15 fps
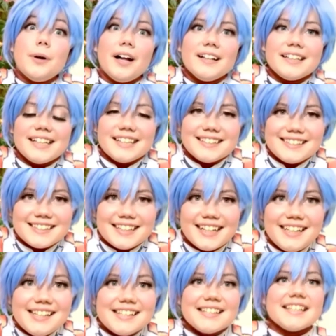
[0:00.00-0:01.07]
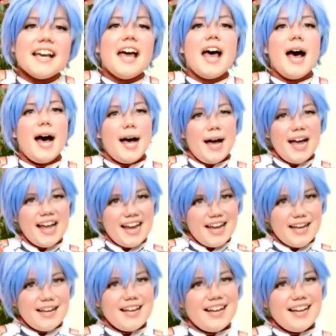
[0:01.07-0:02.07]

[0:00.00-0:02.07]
holiday skits. I